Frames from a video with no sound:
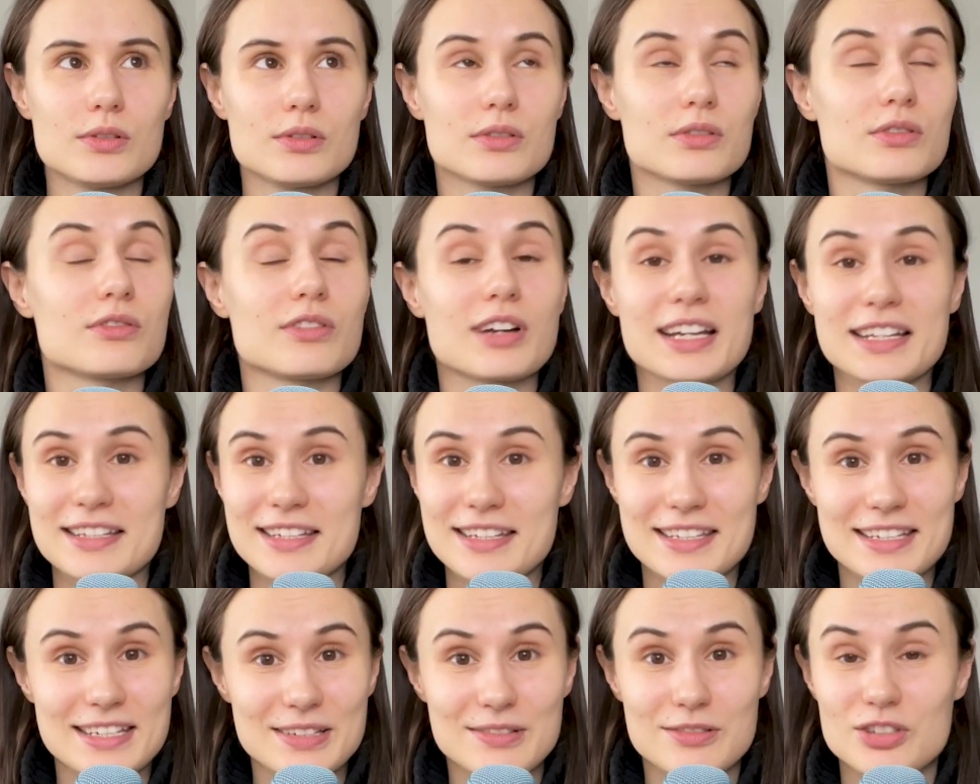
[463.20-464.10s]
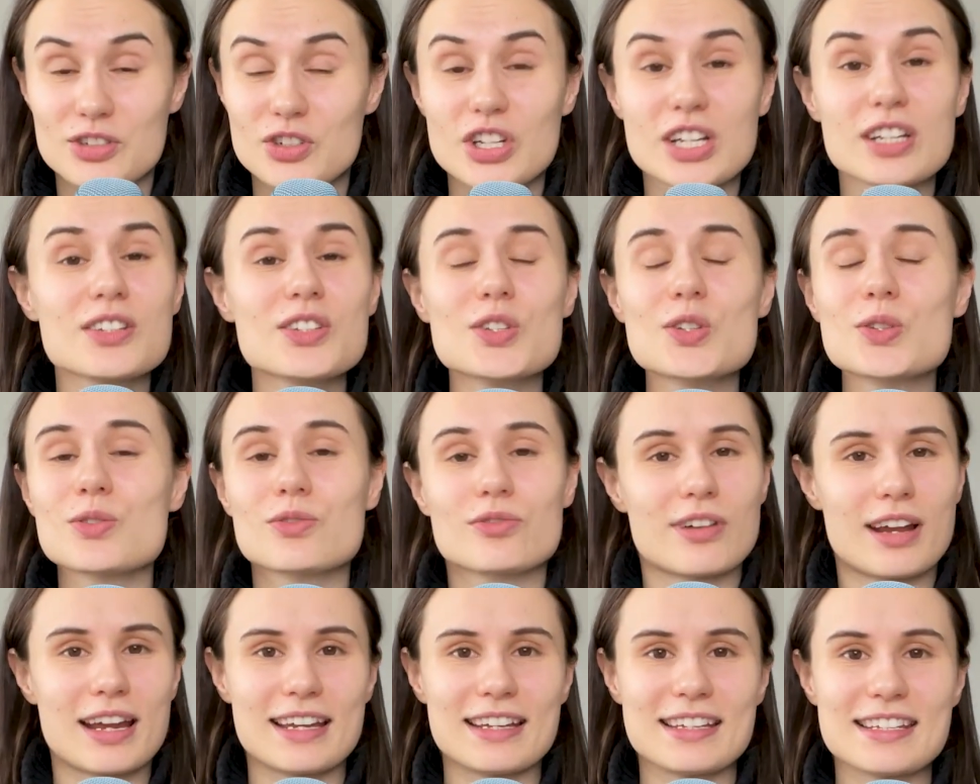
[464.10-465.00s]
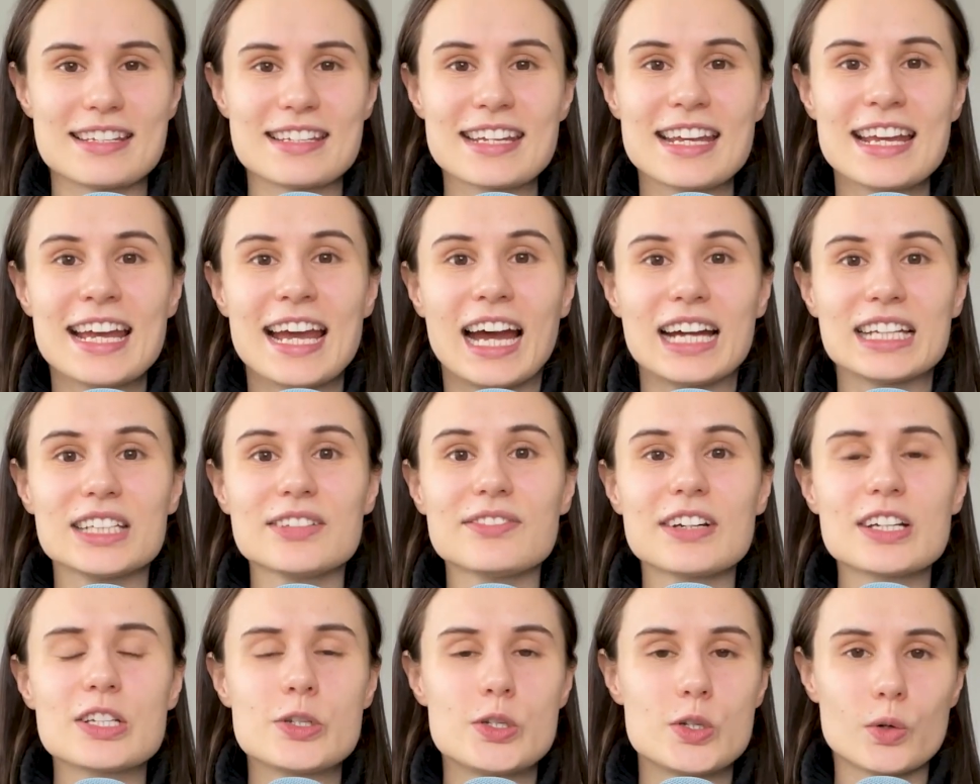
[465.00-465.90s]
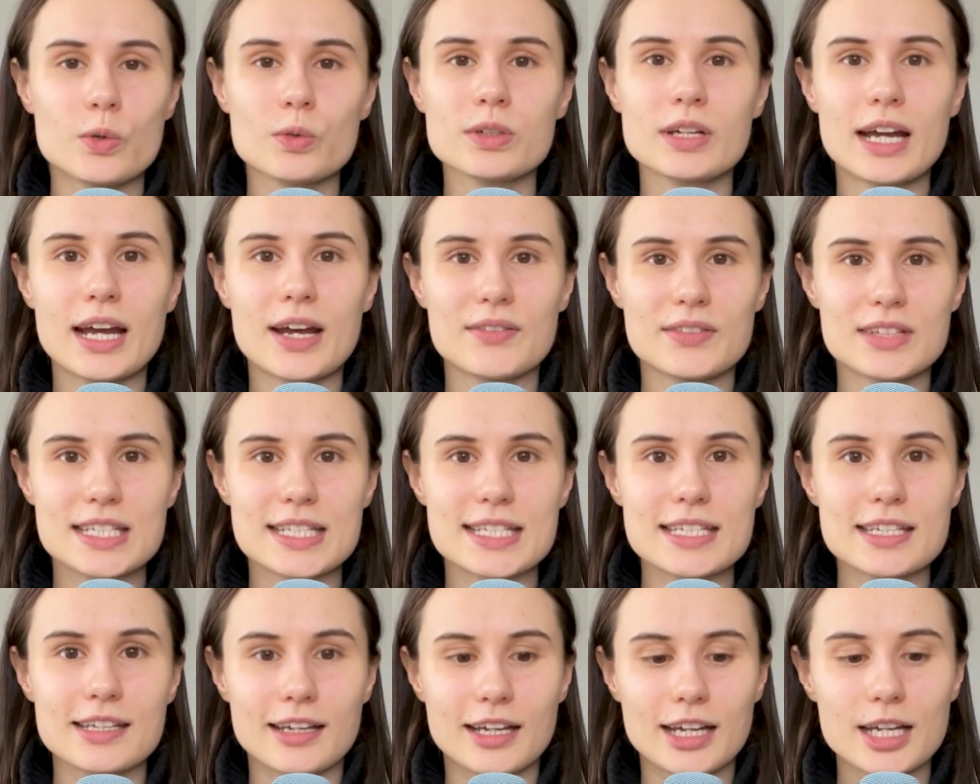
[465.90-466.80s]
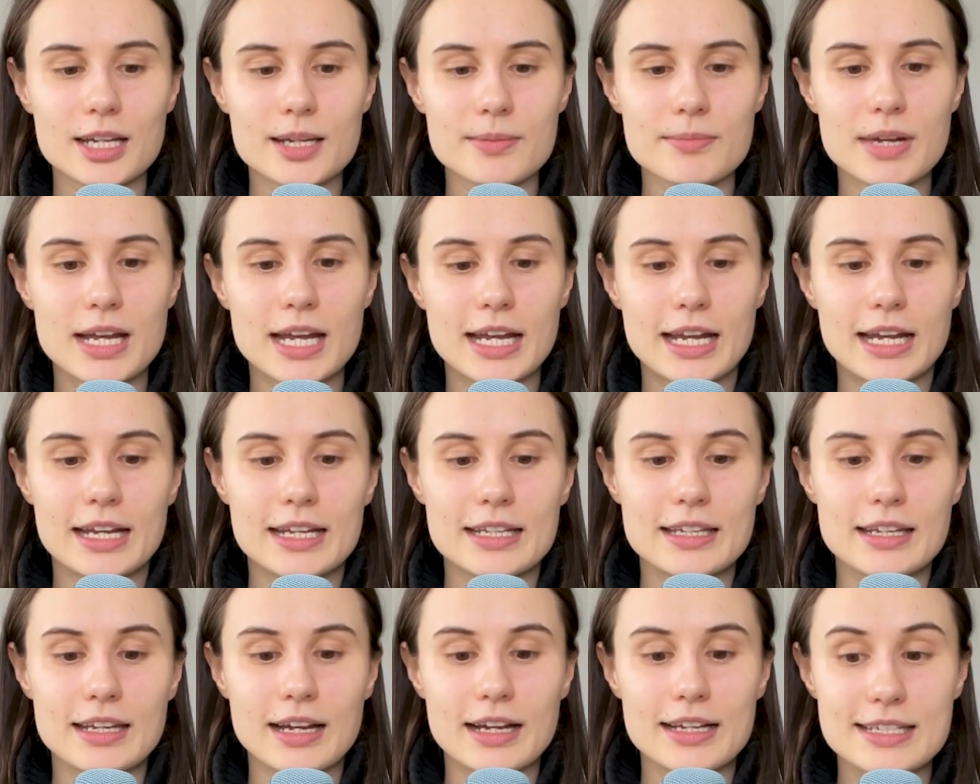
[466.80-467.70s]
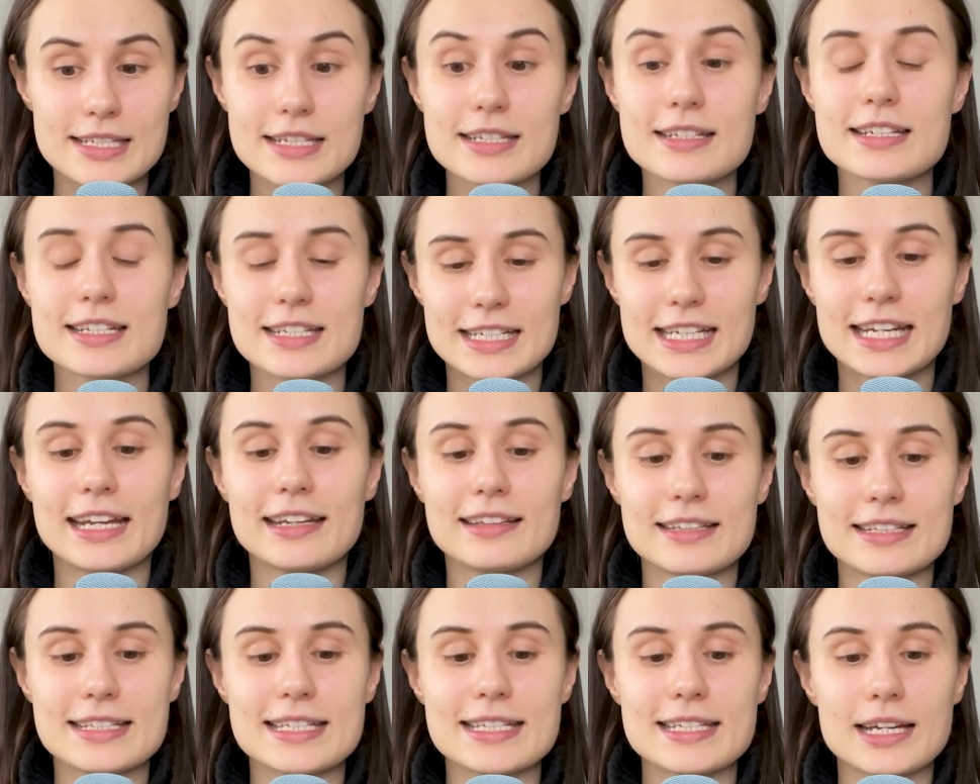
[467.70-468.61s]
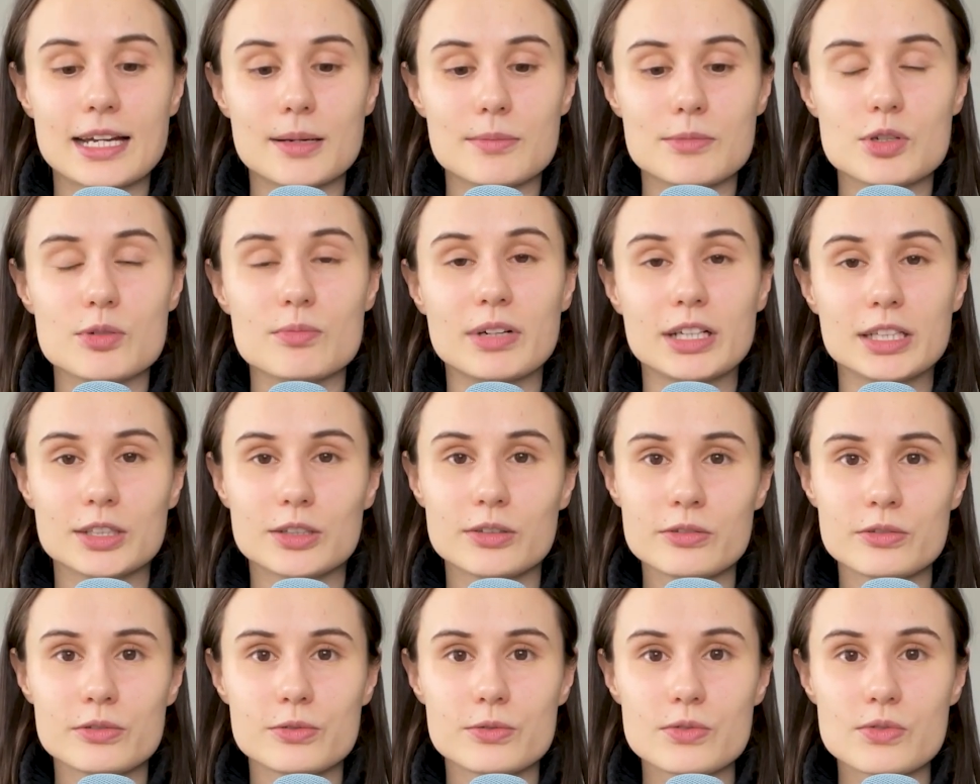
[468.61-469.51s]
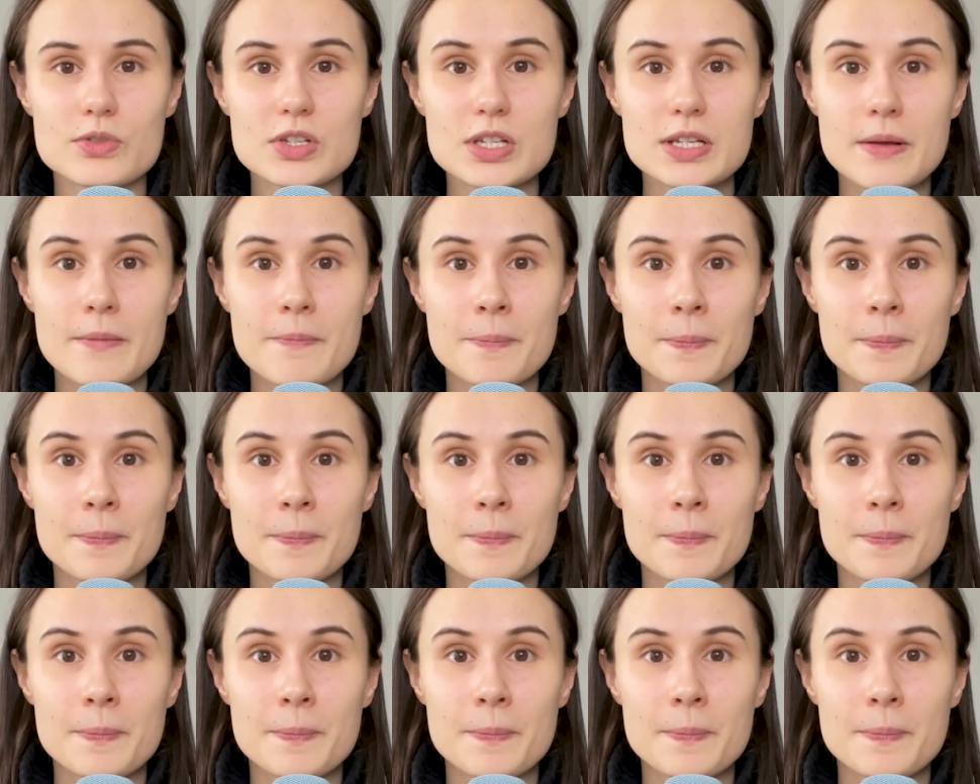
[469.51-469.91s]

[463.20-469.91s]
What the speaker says: rest, just to rest. And if I don't have this time and I still dedicate this time to my goals,